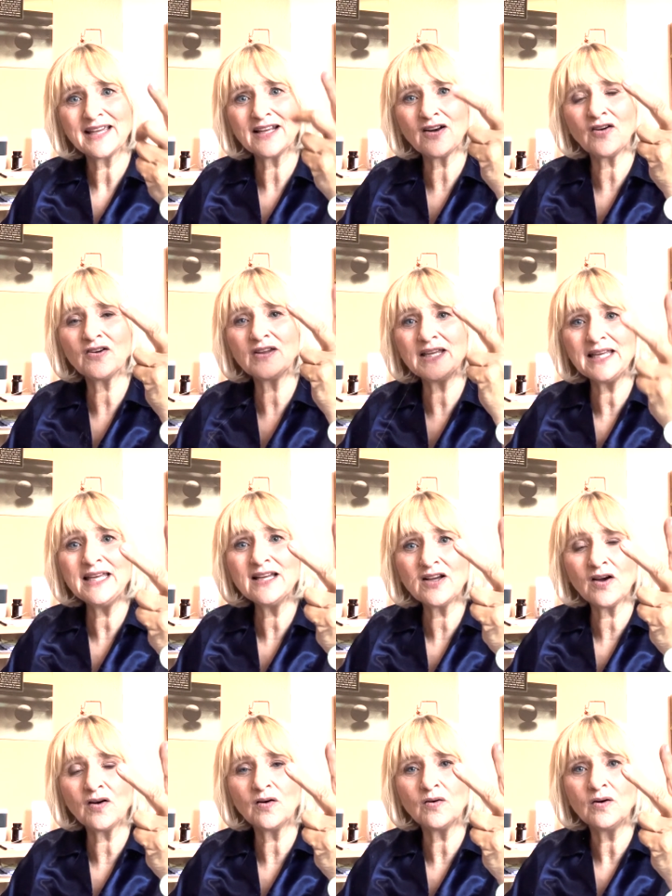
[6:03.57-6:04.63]
and our
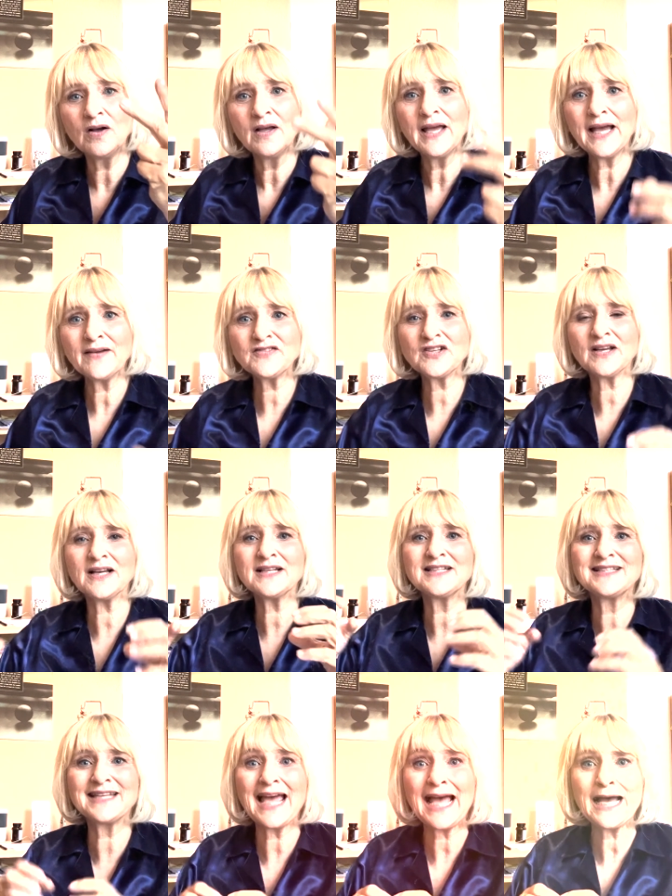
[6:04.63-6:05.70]
ego have to
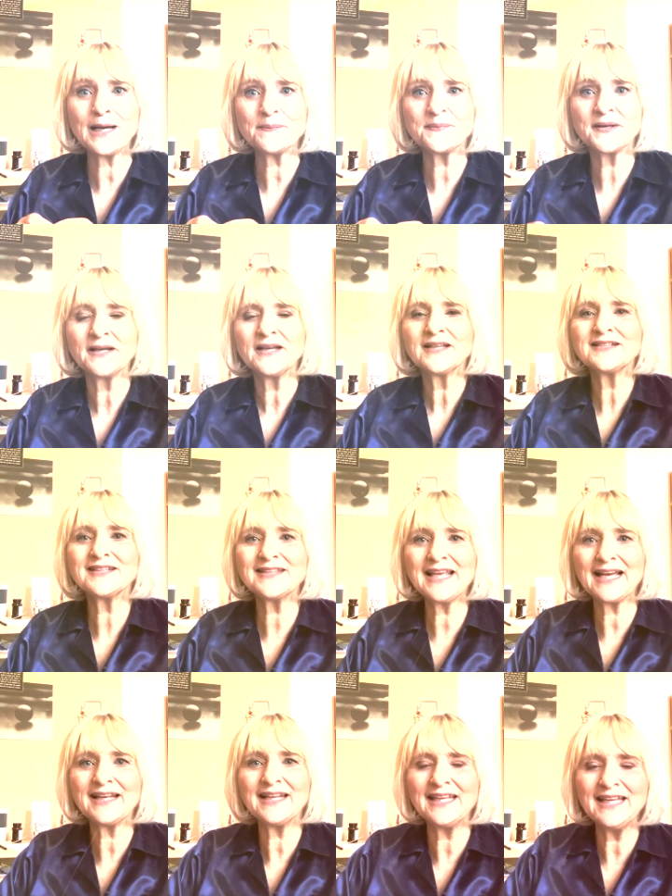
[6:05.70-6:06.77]
adapt to
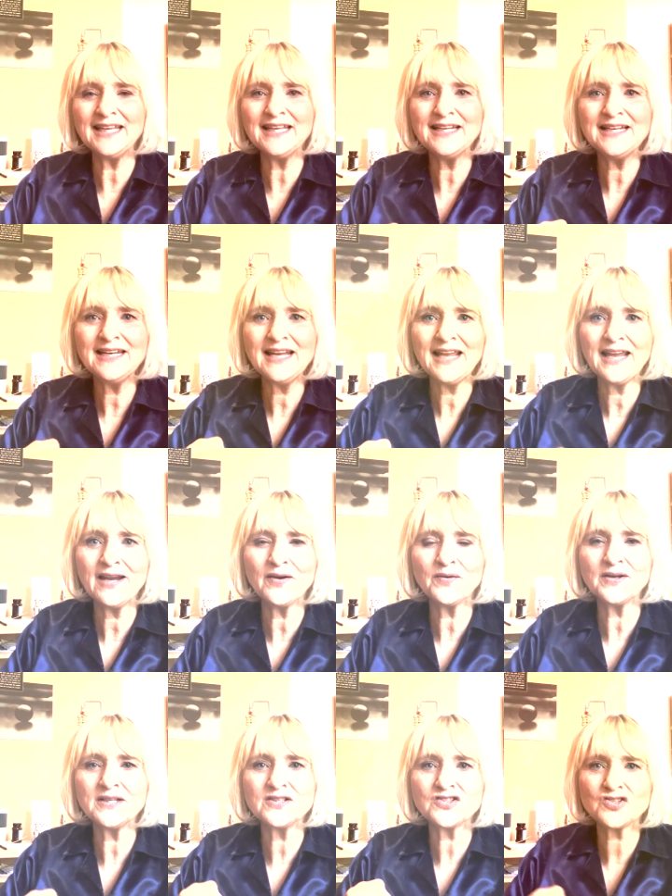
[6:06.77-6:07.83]
that
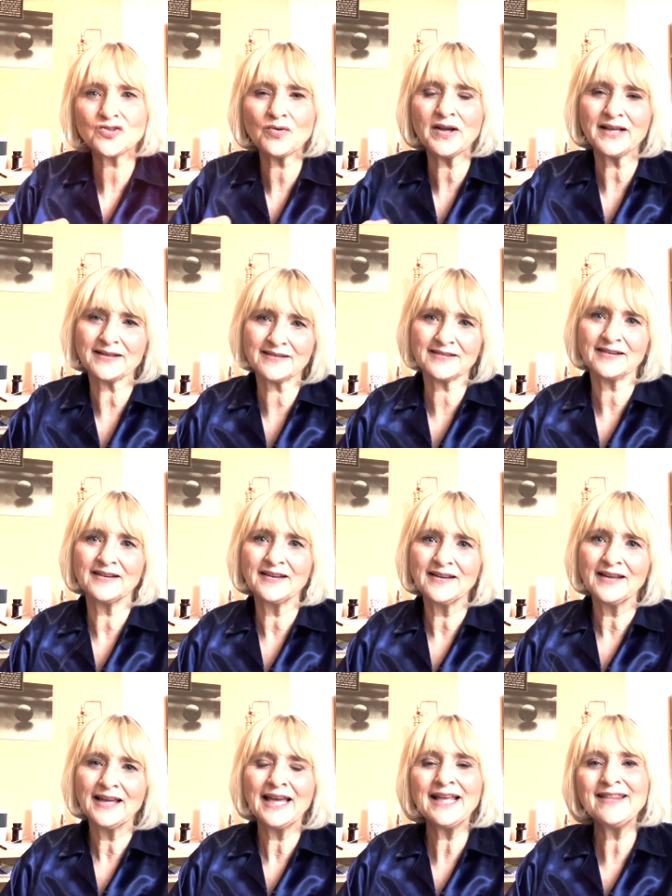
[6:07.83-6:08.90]
inherent stress.
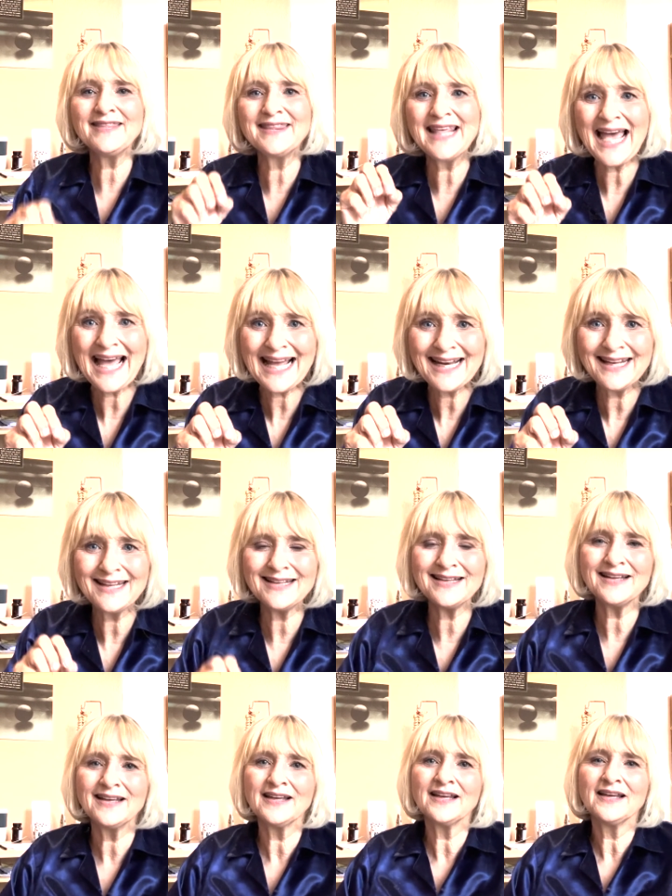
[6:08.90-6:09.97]
And that
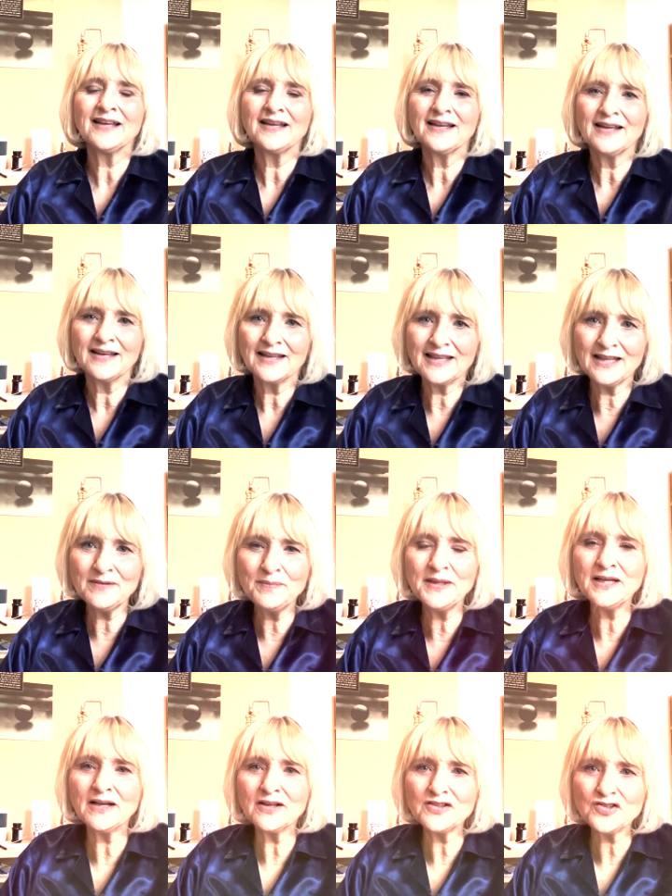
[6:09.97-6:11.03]
can
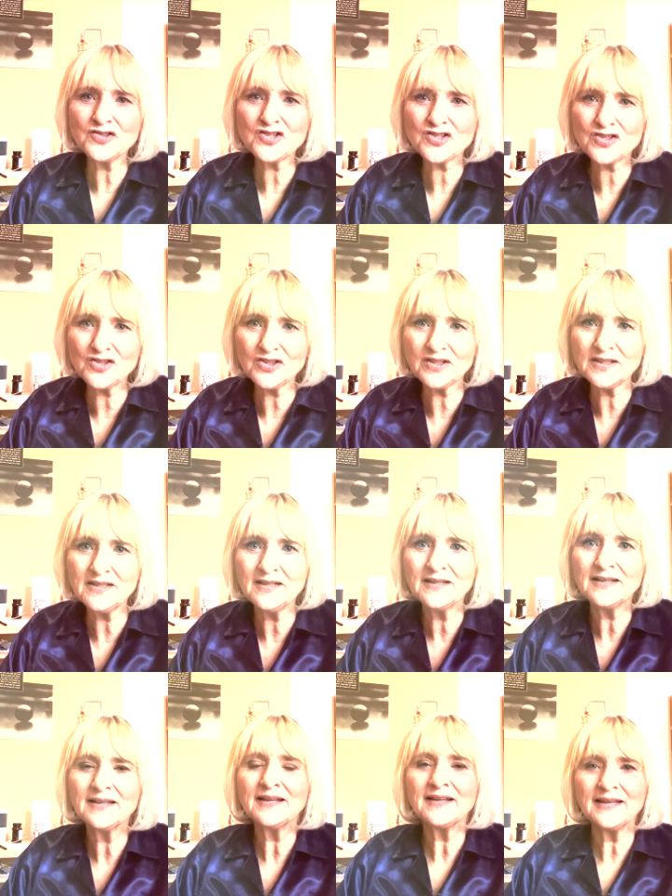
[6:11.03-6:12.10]
be understood
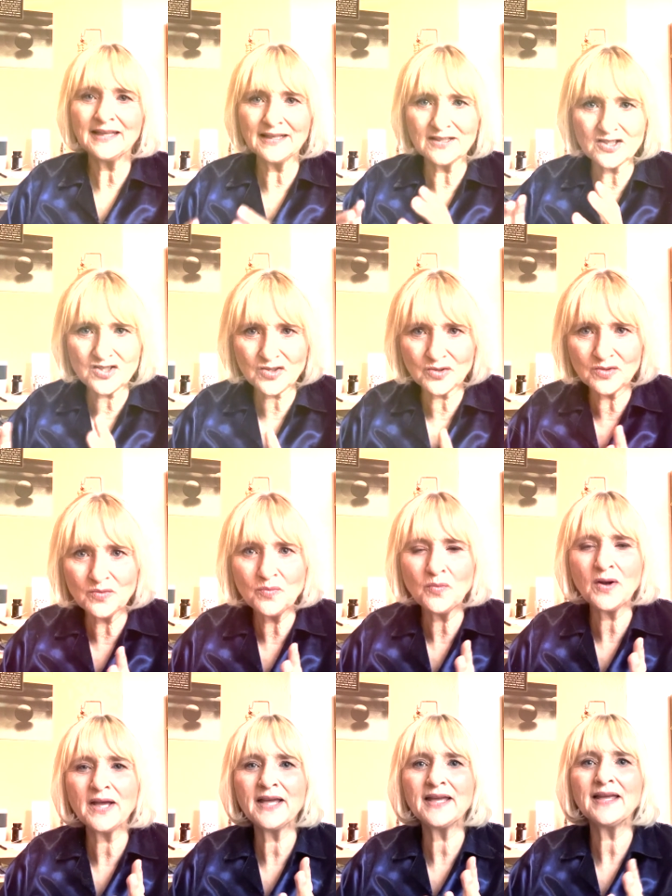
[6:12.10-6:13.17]
in a certain
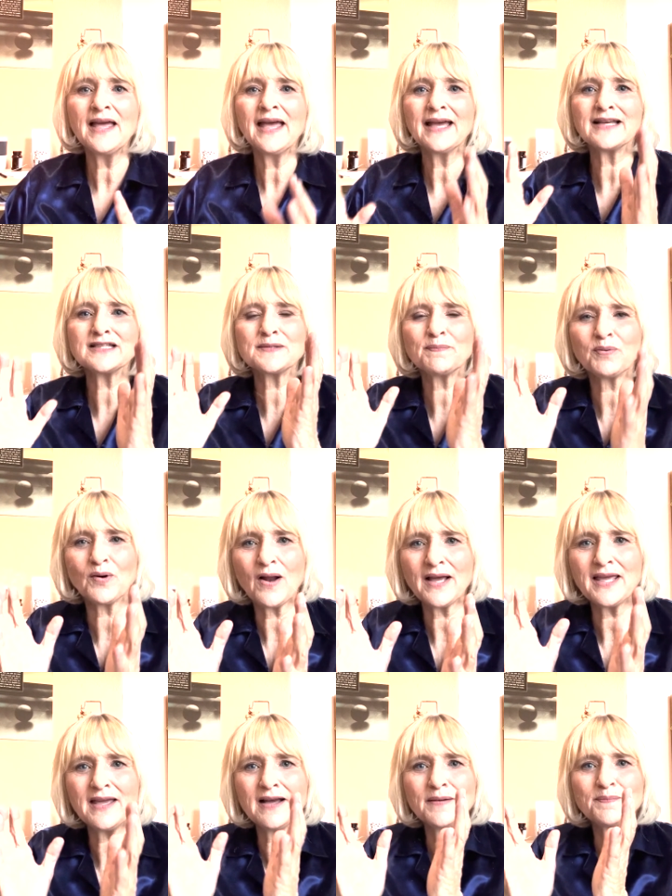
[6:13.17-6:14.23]
way as
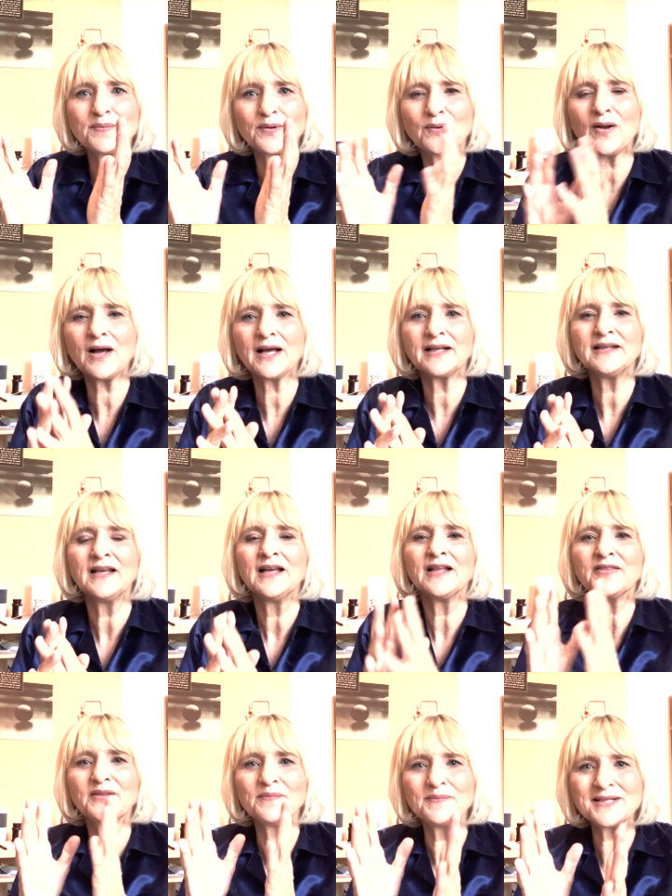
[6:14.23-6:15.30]
pragya parad,
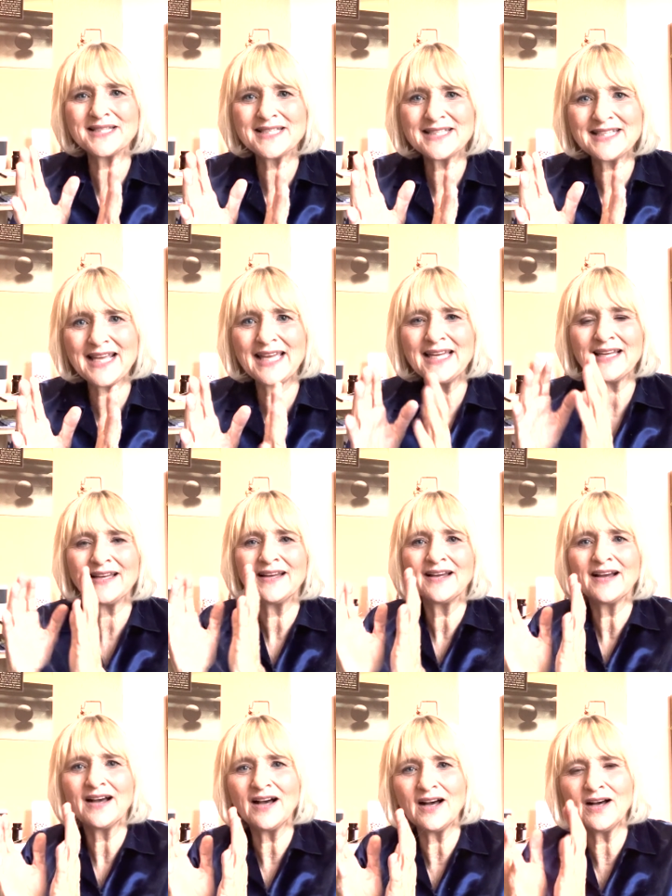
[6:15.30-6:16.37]
the mistake
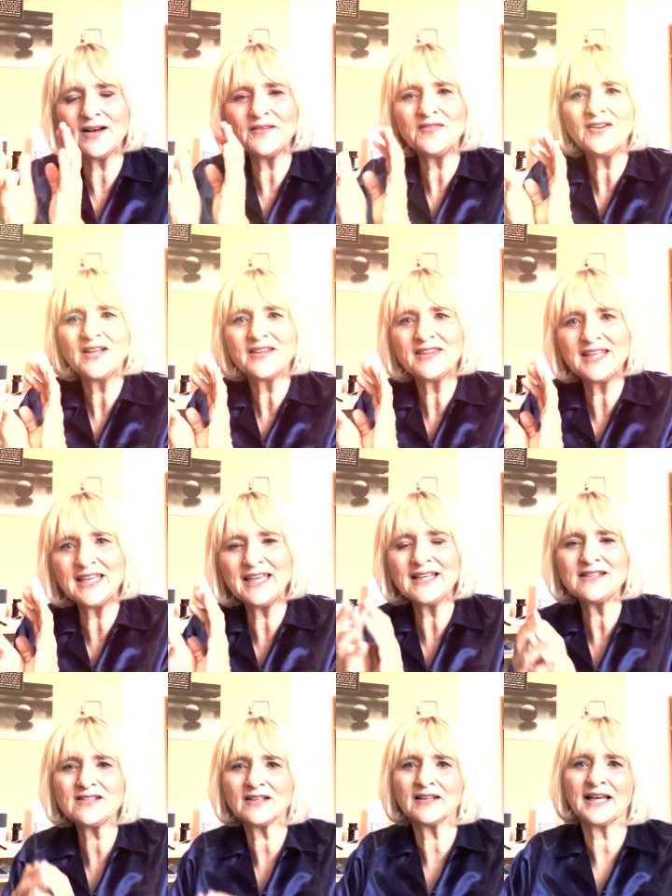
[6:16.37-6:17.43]
of the
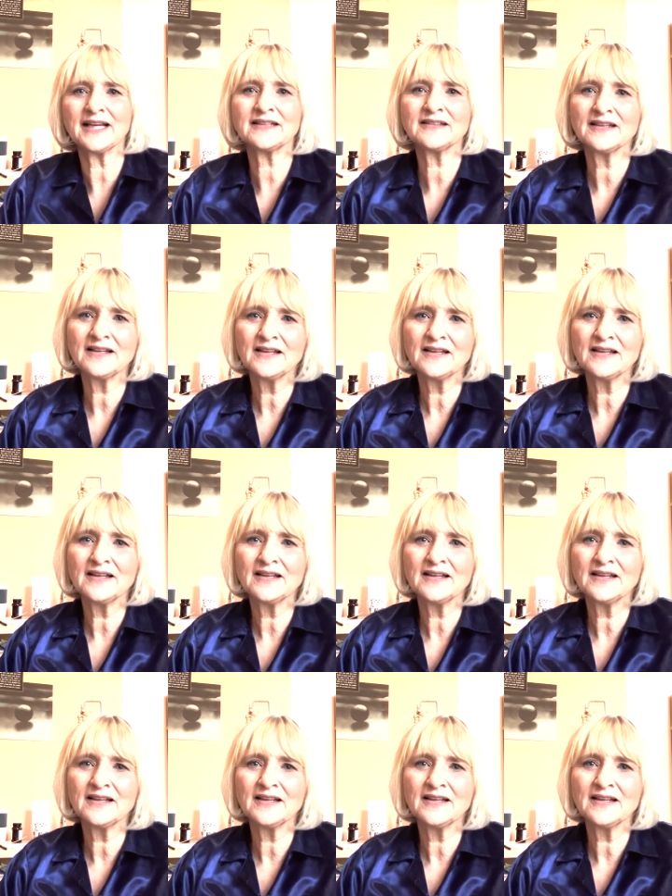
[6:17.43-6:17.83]
intellect.